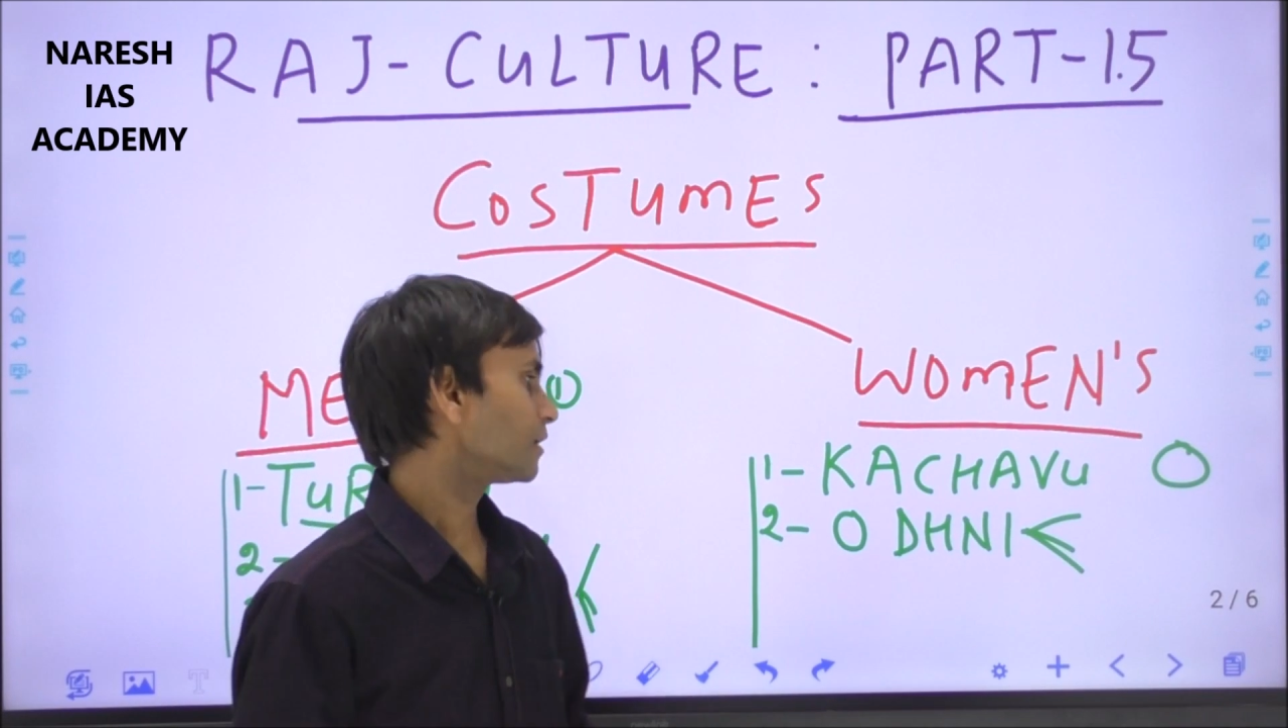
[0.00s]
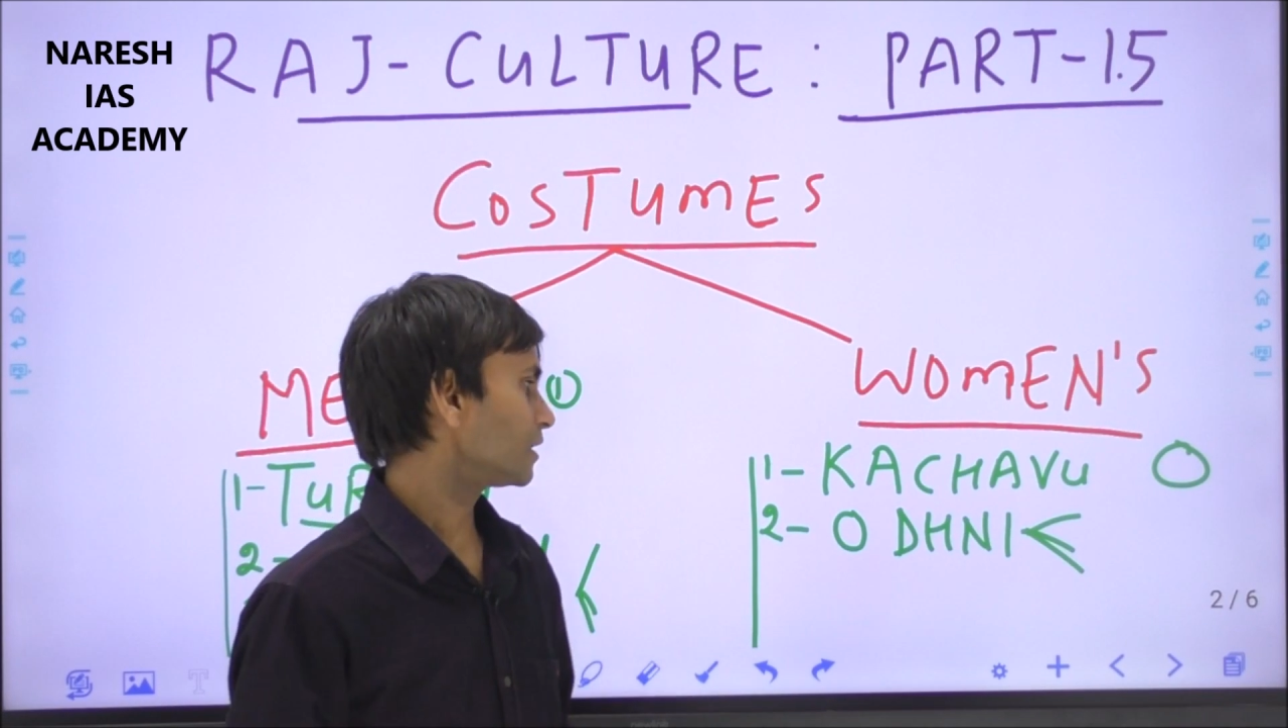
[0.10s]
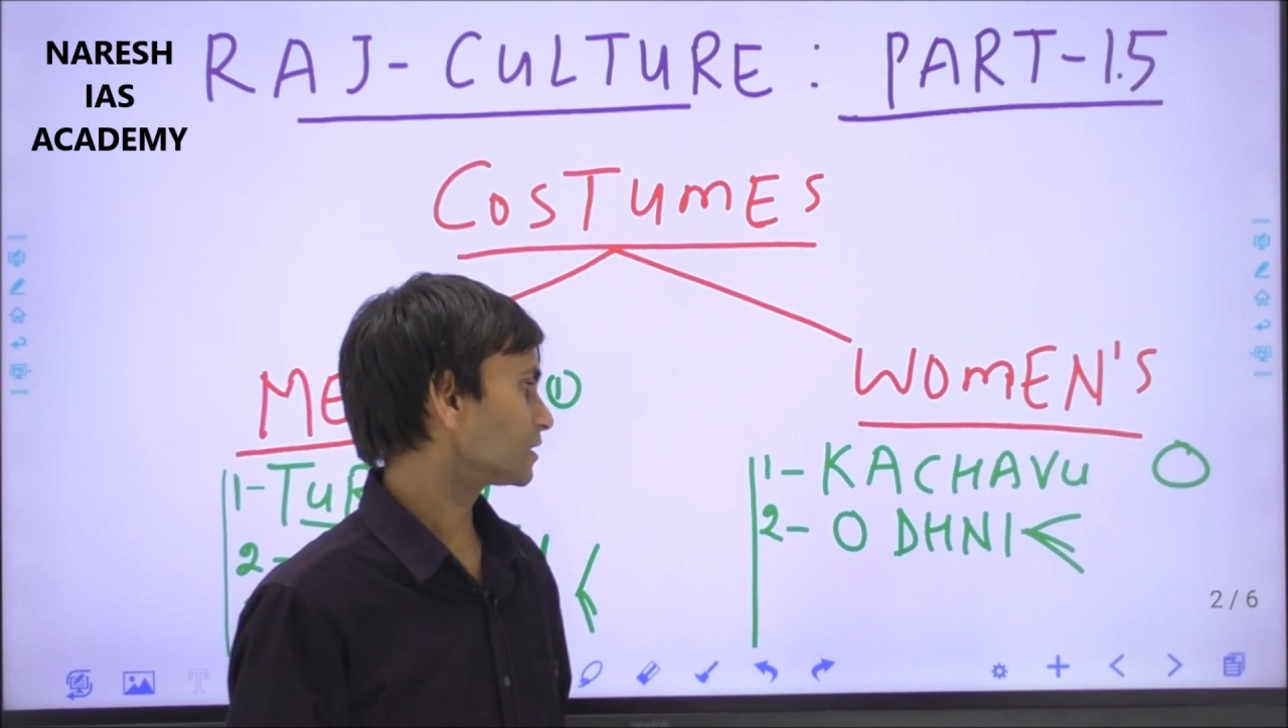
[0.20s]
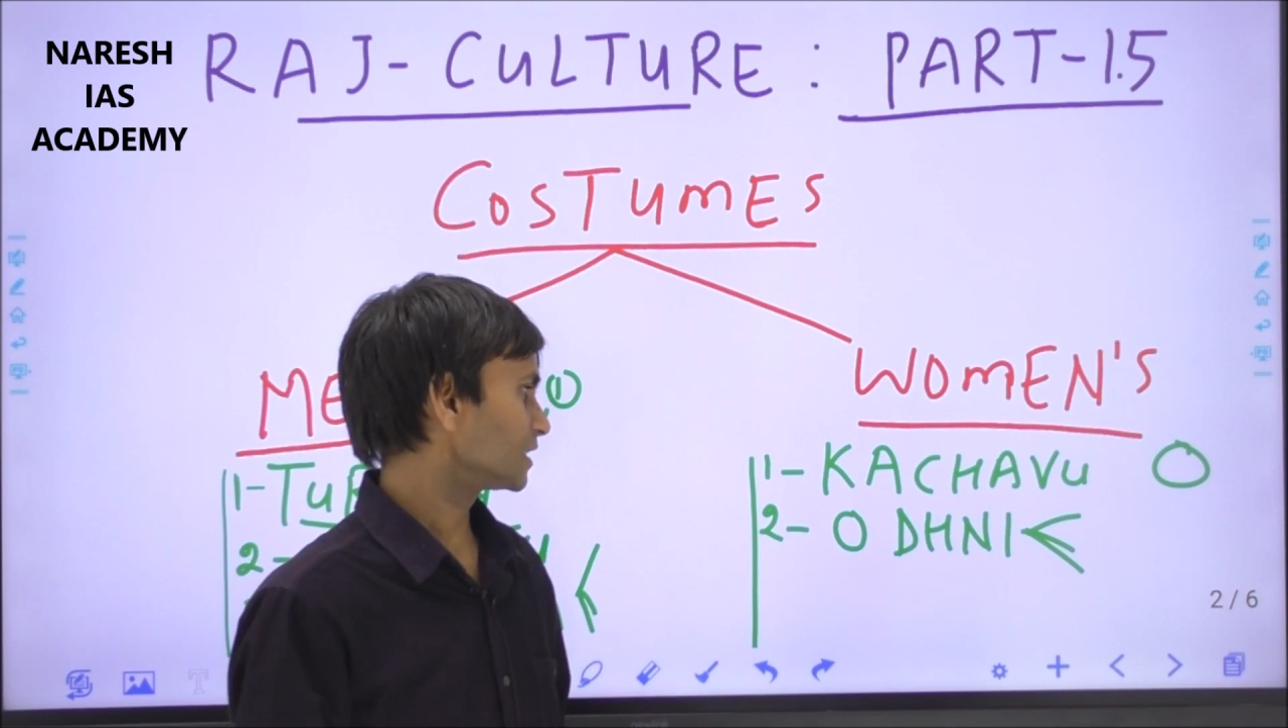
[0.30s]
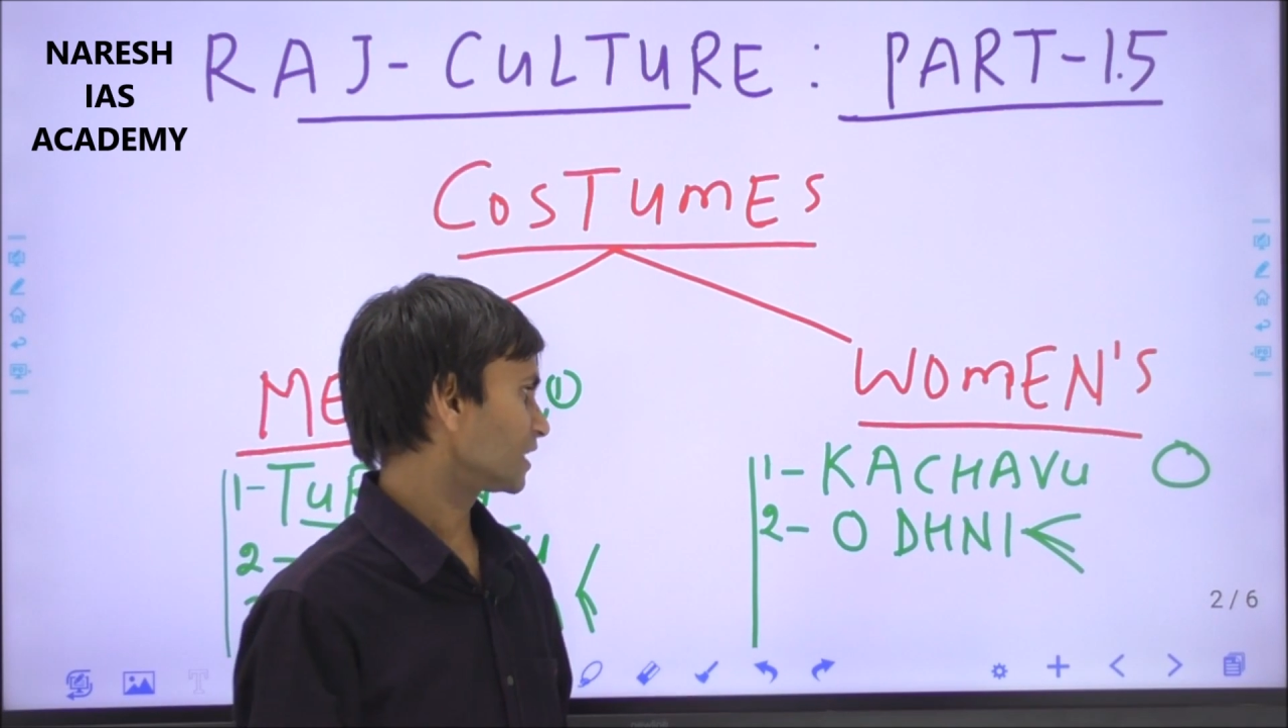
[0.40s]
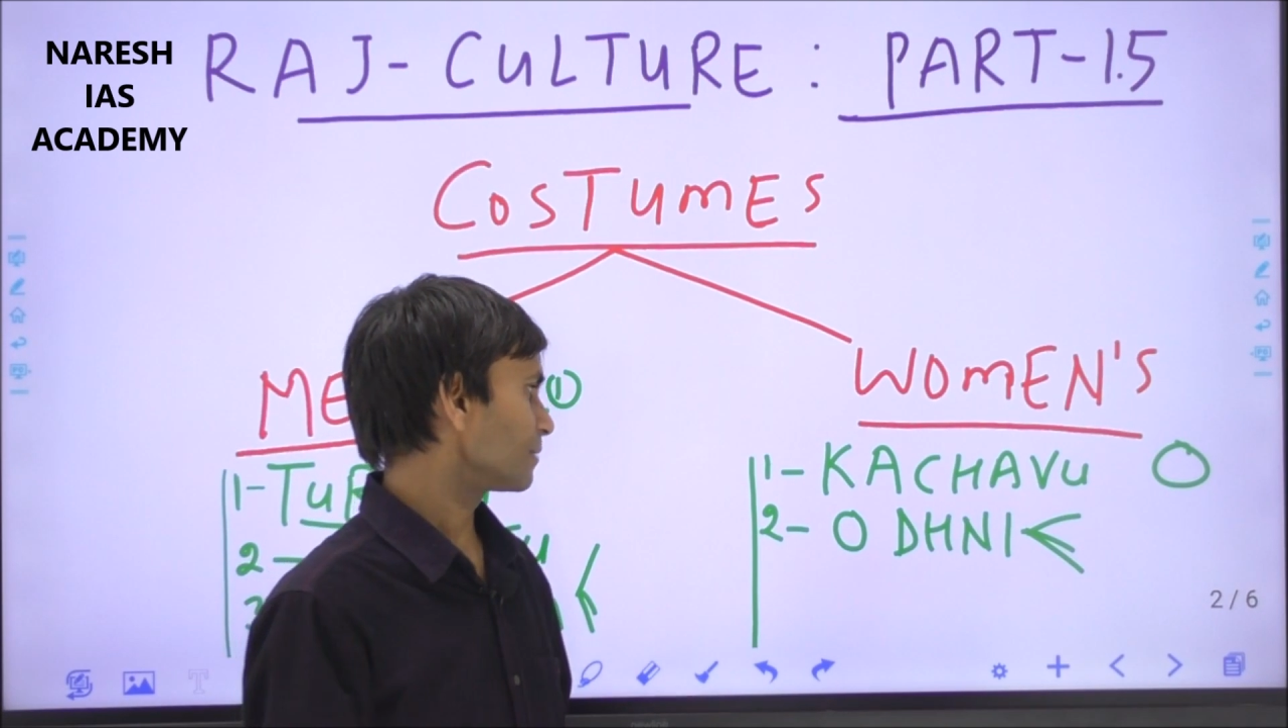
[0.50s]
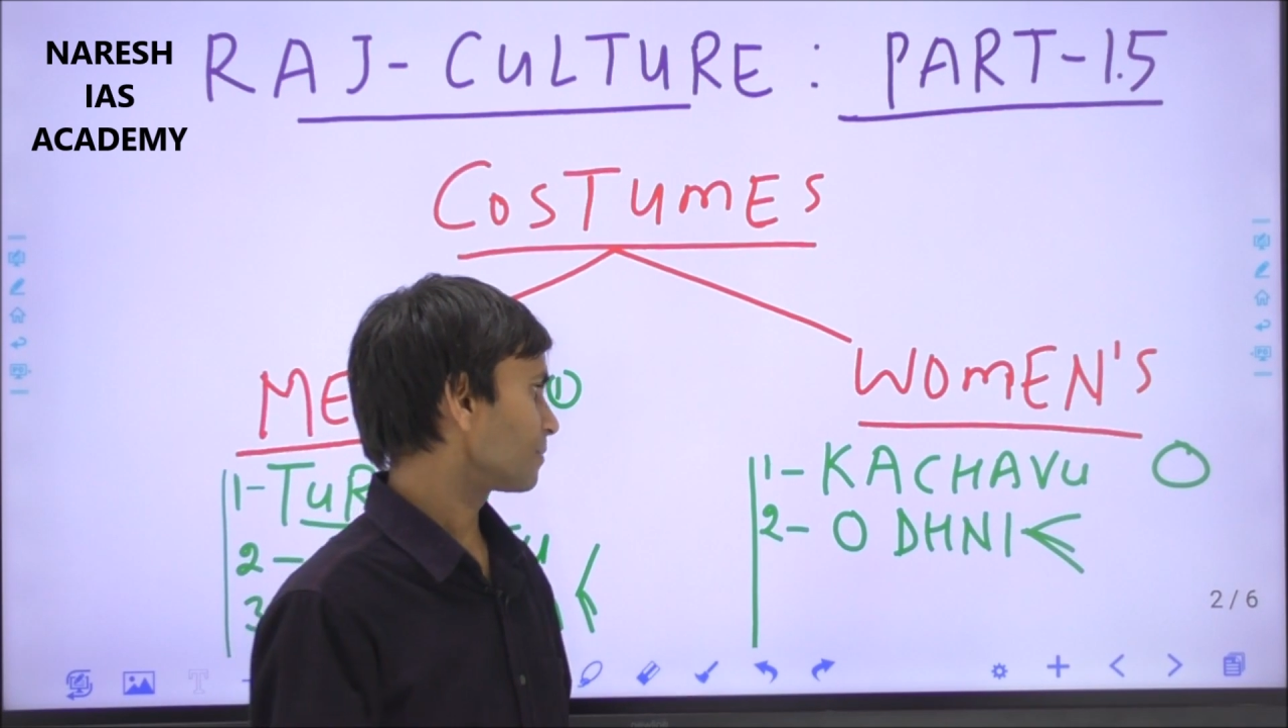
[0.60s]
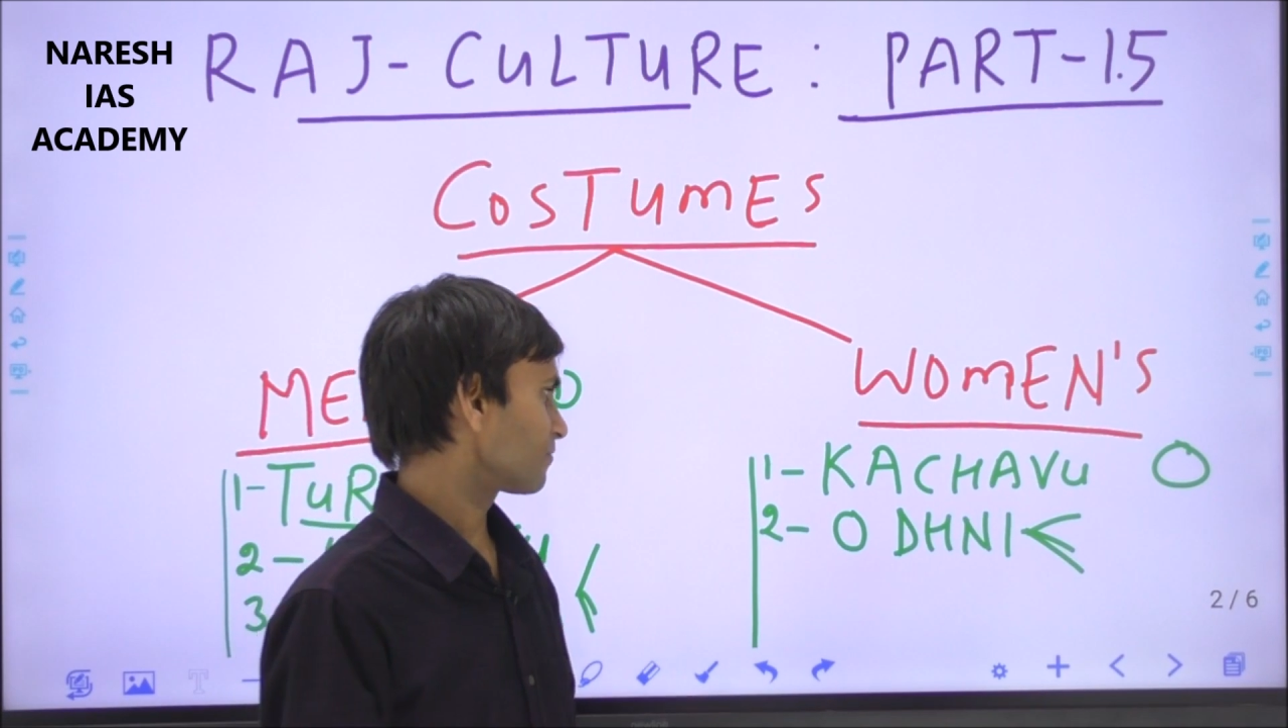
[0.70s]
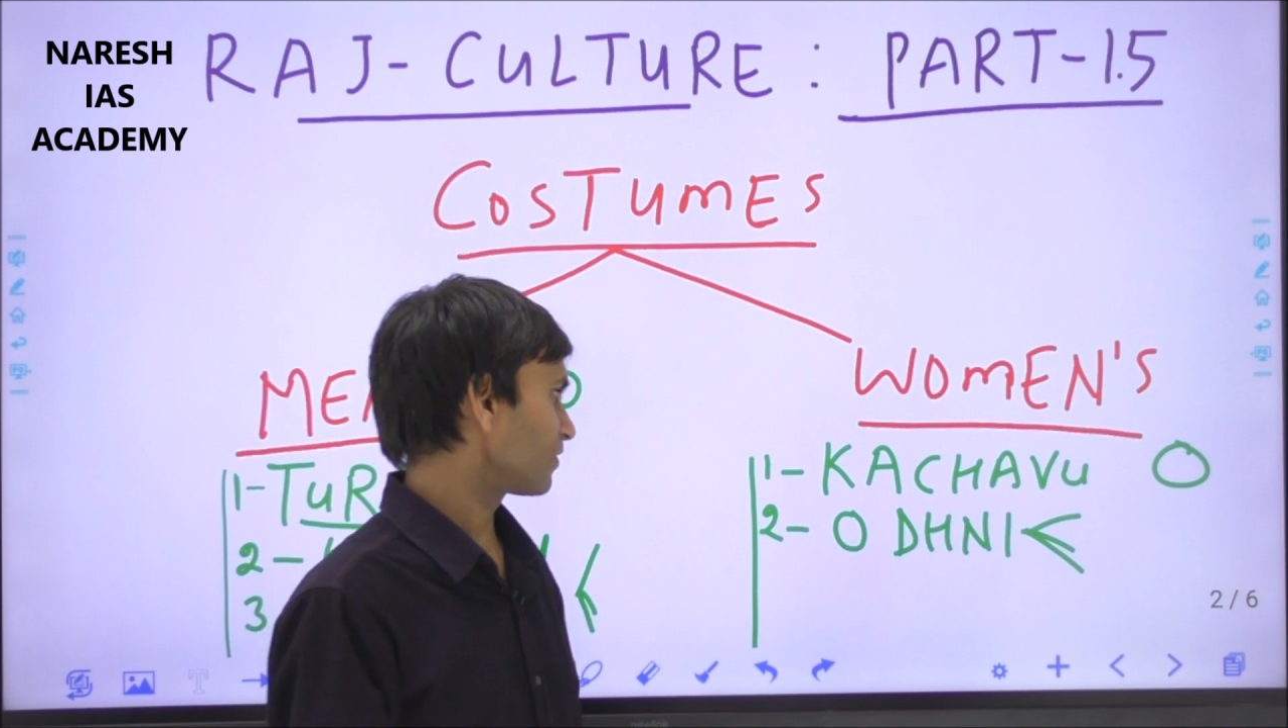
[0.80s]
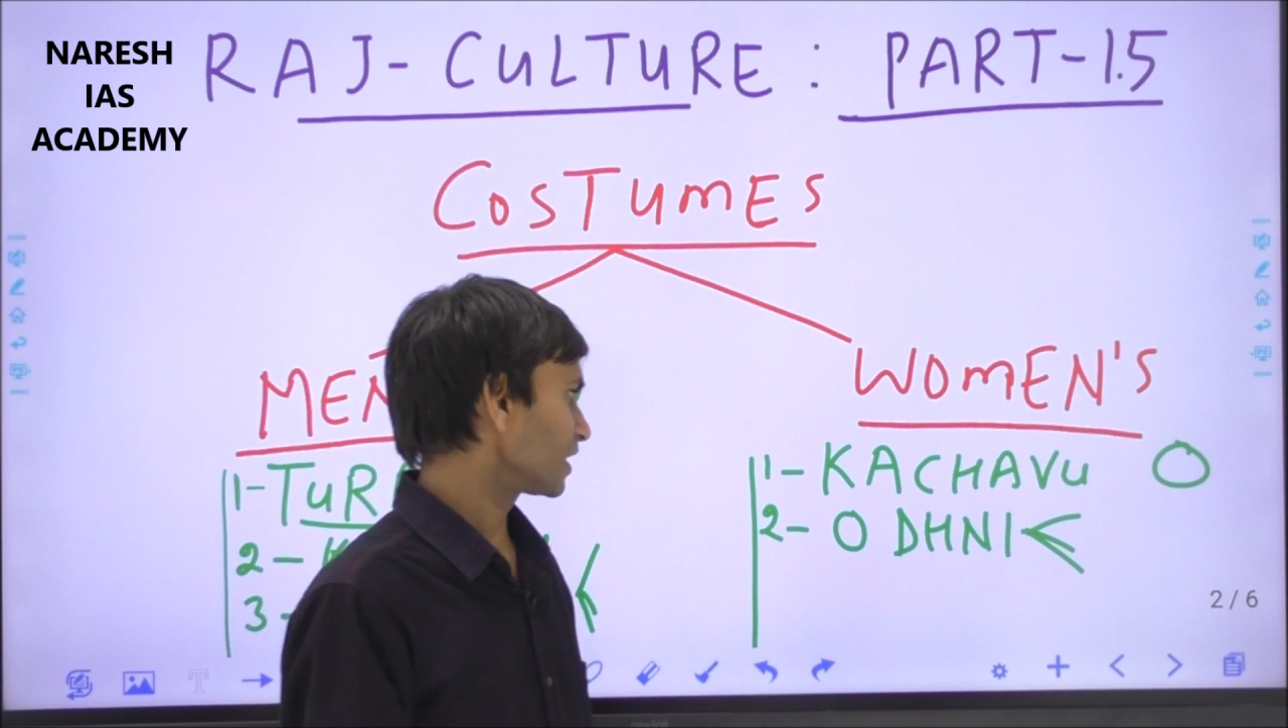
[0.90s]
are generally
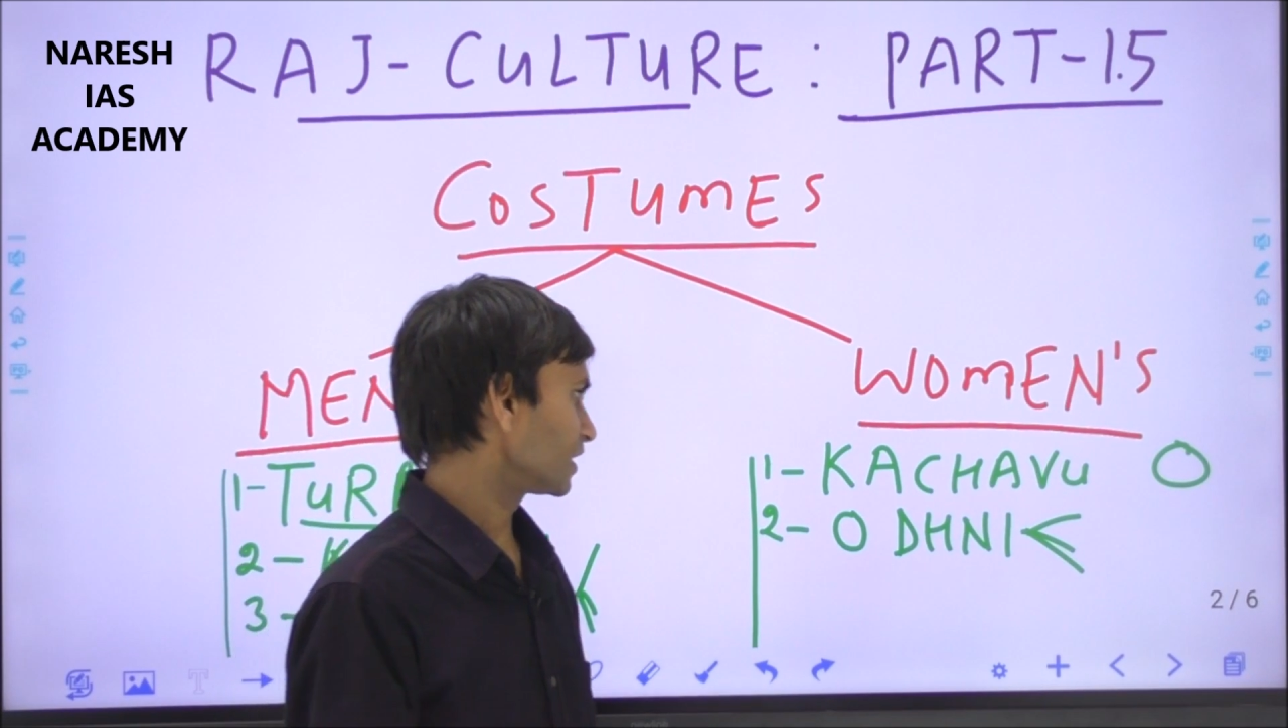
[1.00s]
preferred